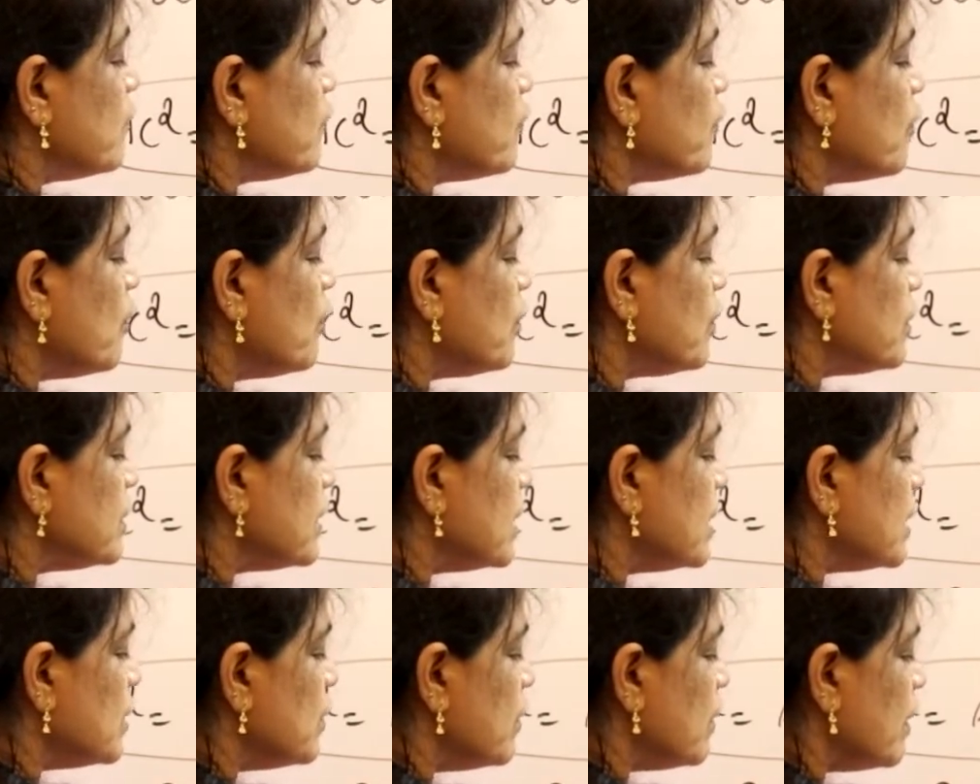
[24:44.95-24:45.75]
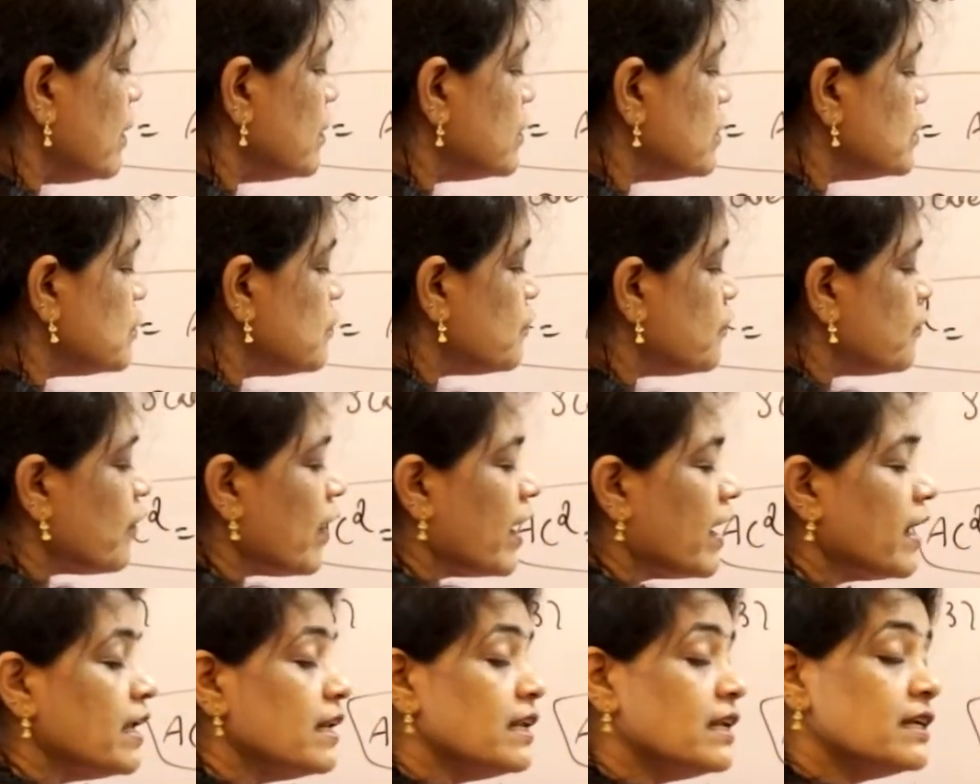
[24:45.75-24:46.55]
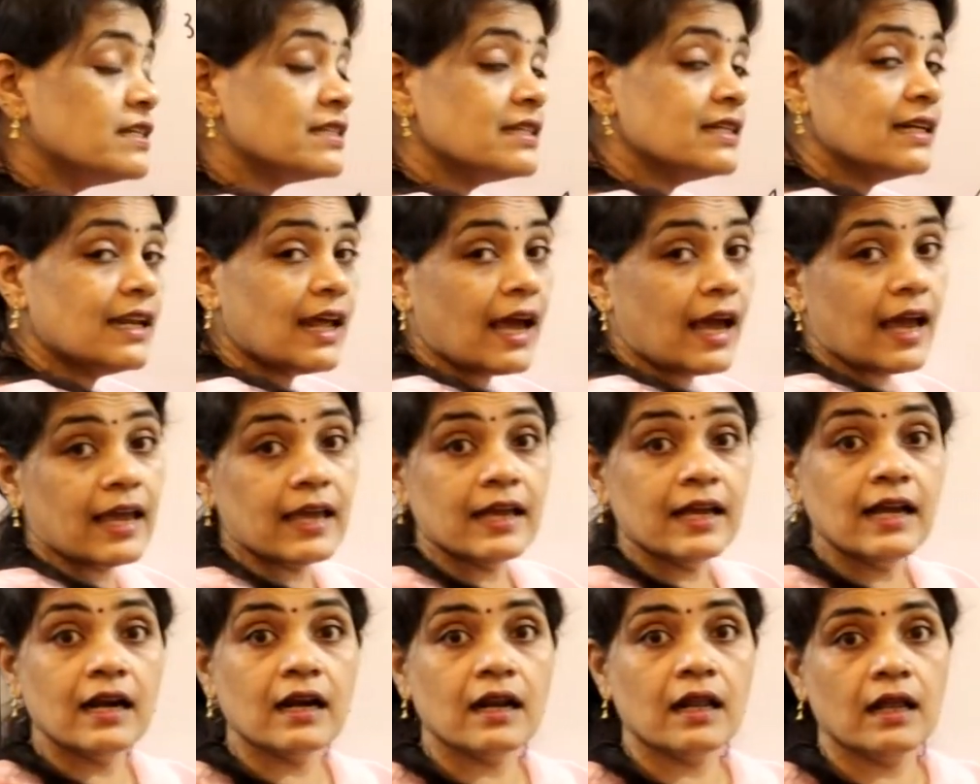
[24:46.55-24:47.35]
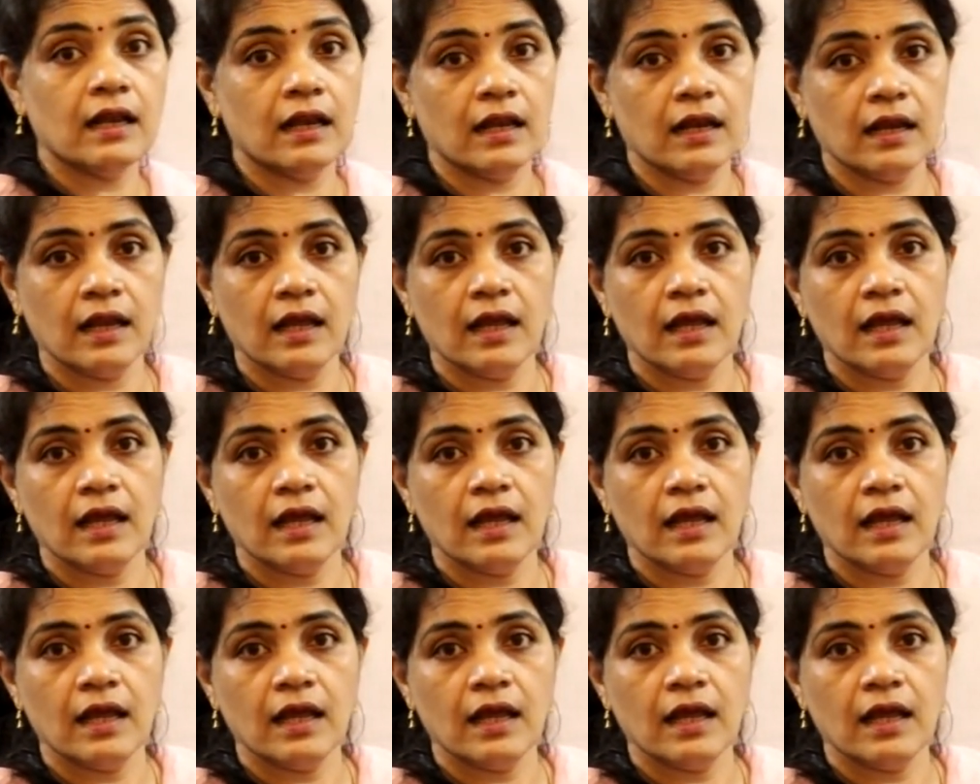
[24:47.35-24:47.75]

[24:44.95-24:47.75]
for that you have to find its diagonal.